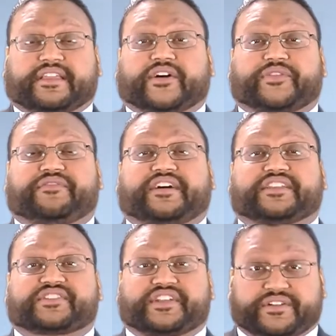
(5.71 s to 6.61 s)
a health
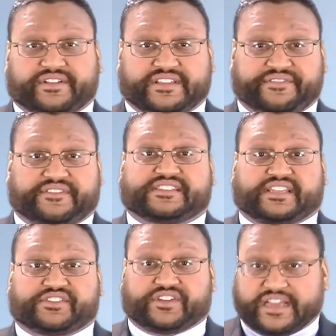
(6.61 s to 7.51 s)
advisor here at Life
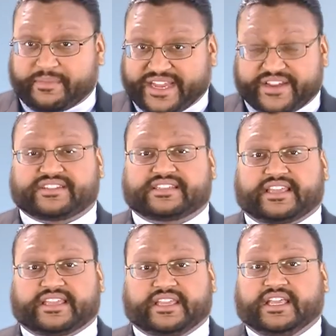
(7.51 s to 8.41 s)
Extension, and I'm here
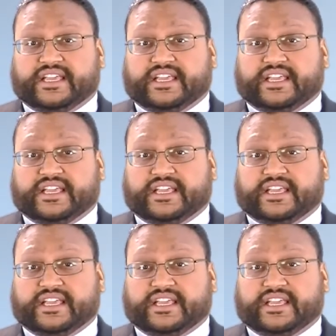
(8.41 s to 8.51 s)
today